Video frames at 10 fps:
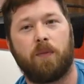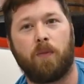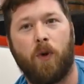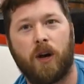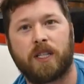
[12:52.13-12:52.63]

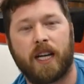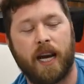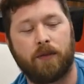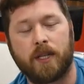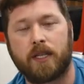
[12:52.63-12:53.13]
watch
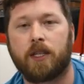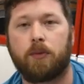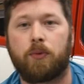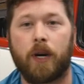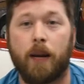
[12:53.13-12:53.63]
every single
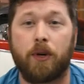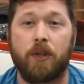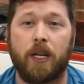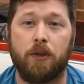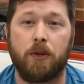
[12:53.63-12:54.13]
parameter
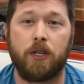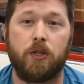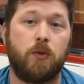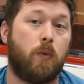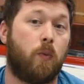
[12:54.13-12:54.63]
that you need
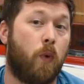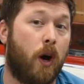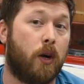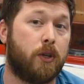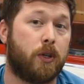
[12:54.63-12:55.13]
to
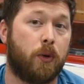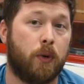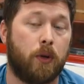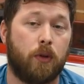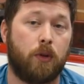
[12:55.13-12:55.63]
while you're
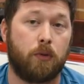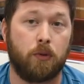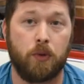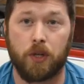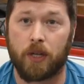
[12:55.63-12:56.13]
going
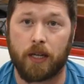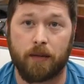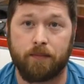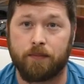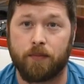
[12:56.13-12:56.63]
through your
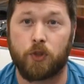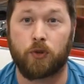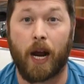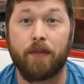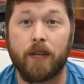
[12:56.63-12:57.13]

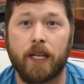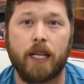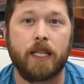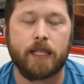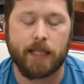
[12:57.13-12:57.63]
driving
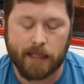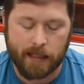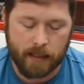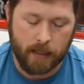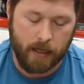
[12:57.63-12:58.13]

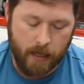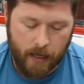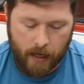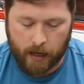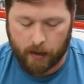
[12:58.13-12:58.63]
instances.
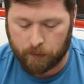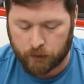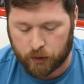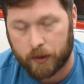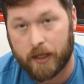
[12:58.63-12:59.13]
So
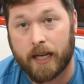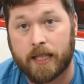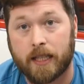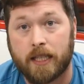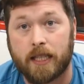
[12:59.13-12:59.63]
it's really nice
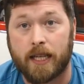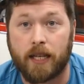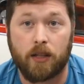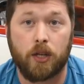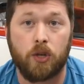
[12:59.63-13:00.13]
that this can
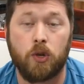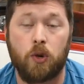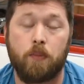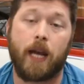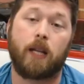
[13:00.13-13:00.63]
data log. You can
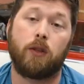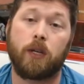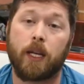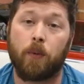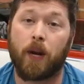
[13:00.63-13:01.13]
go back,
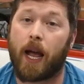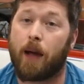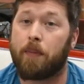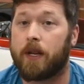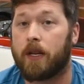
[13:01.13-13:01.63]
look at what
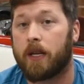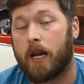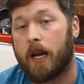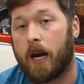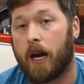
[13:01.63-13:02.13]
happened,
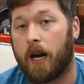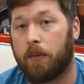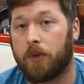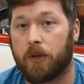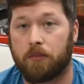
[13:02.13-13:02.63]

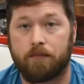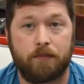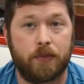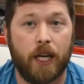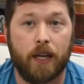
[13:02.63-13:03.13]

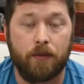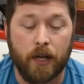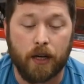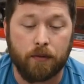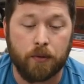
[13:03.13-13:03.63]
check if your
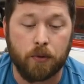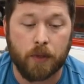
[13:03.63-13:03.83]
air fuel